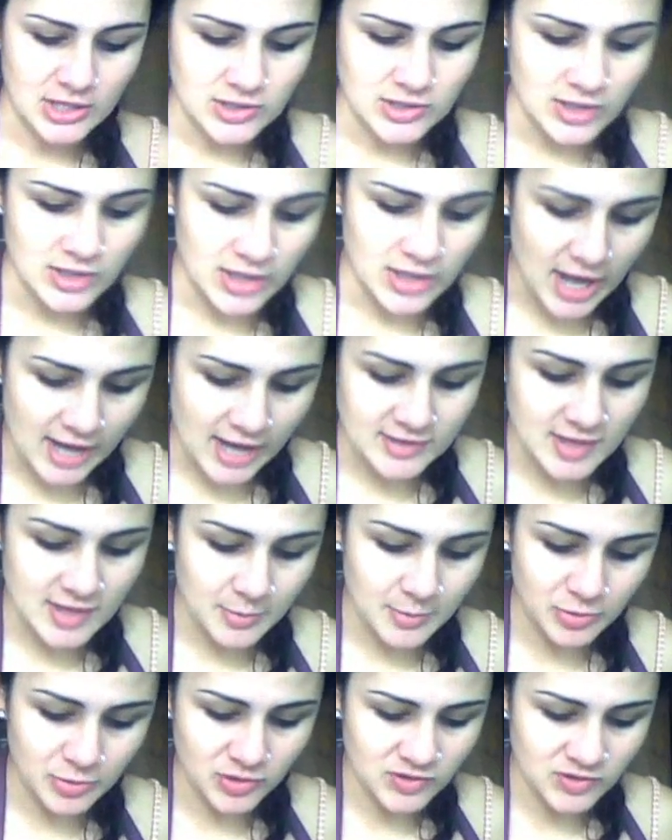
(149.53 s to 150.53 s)
So the next
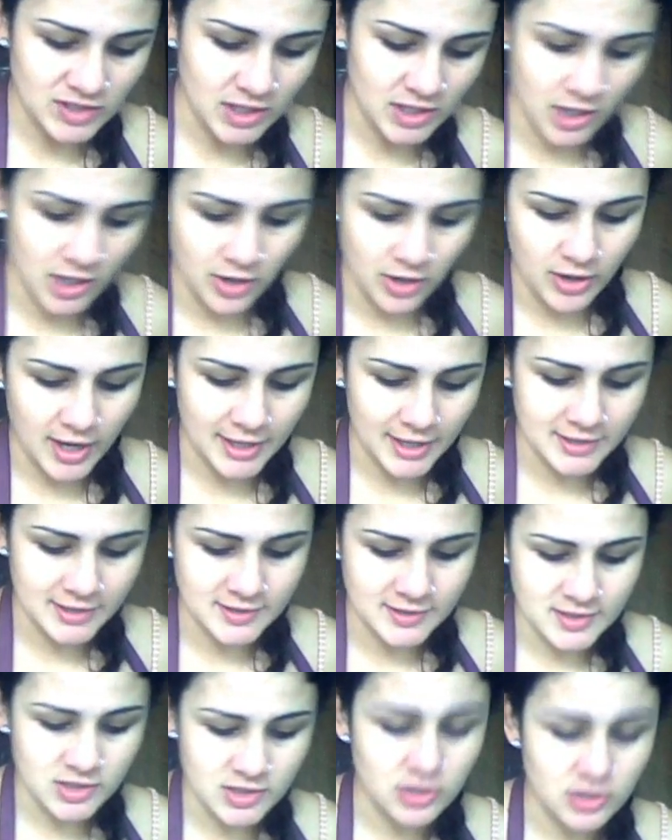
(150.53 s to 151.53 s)
step, you're just going to go ahead
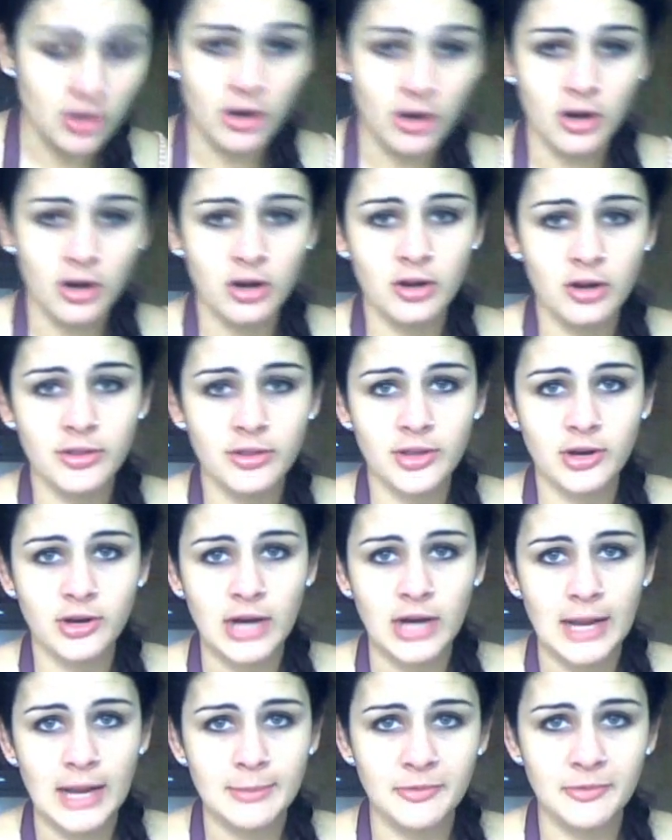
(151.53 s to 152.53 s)
and stir the
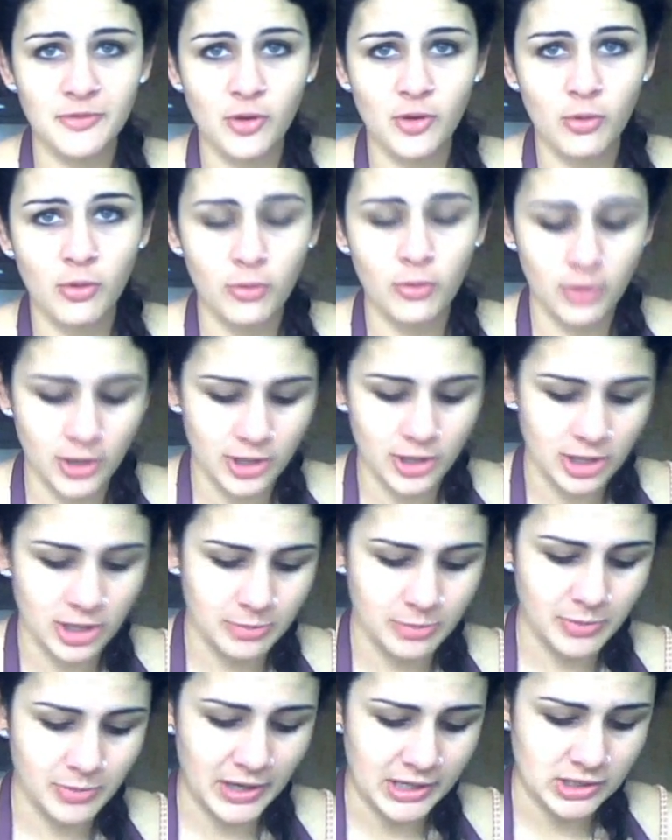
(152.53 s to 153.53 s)
cream of corn a
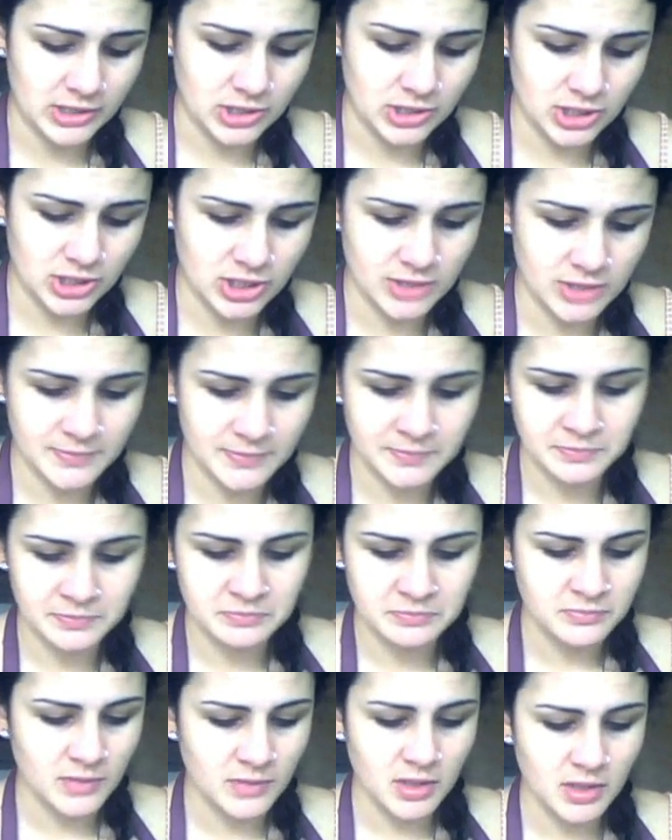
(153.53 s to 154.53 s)
bunch.
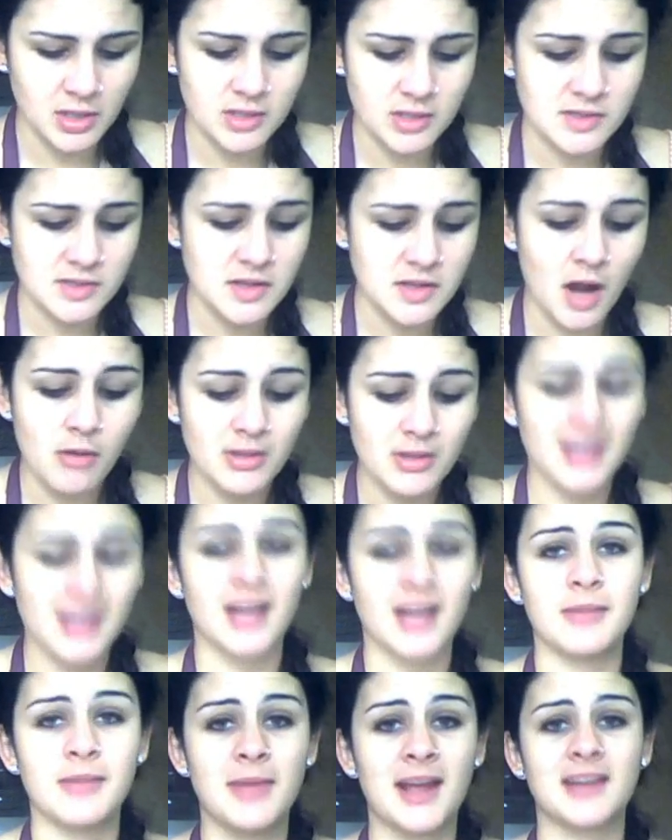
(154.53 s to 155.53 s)
It's not really
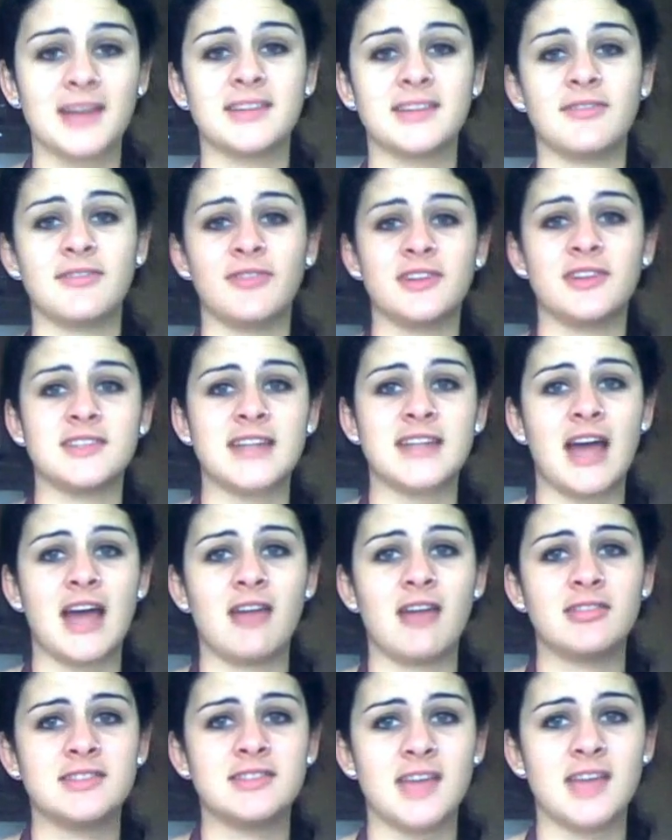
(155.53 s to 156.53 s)
going to make a difference in
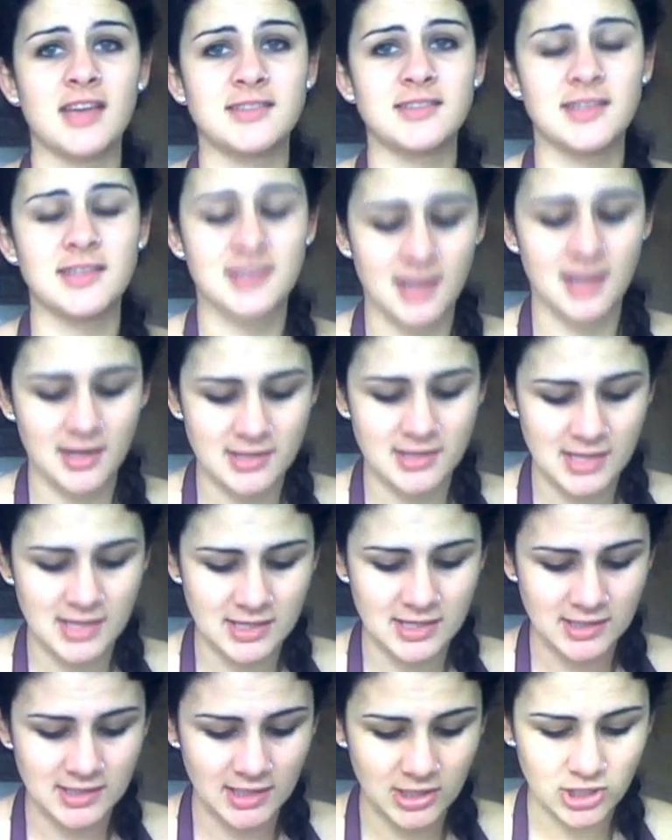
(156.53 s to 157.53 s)
how it tastes. It's going to
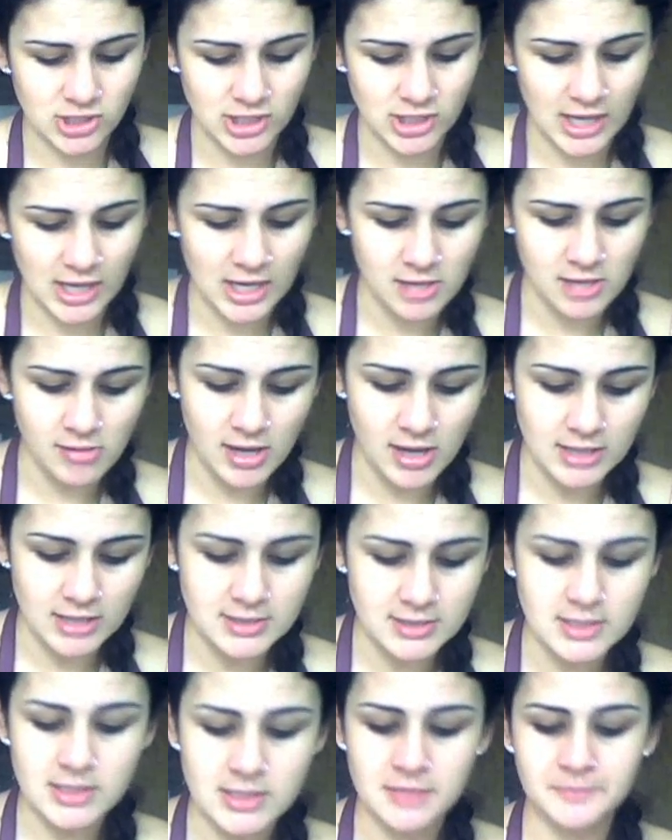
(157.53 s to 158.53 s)
taste like shit
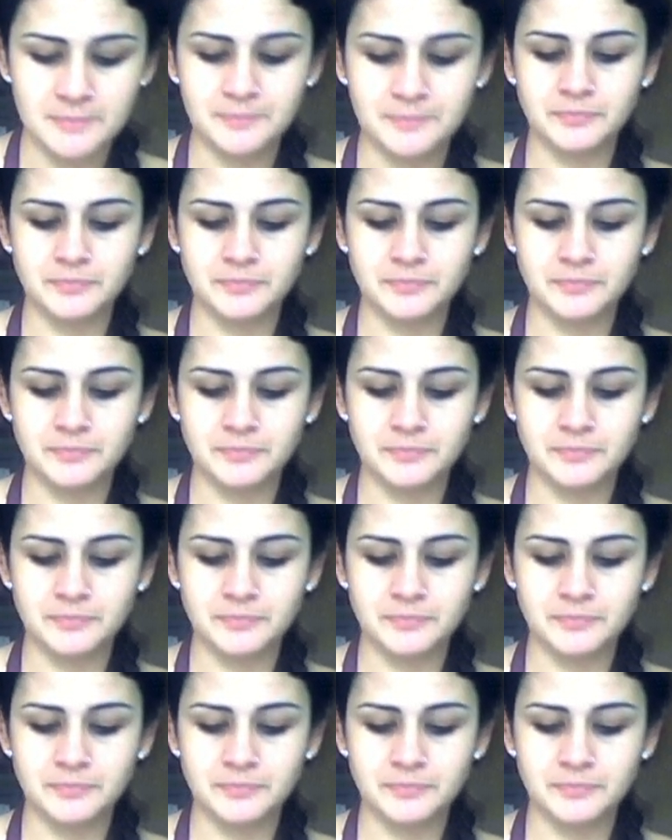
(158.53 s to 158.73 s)
anyways.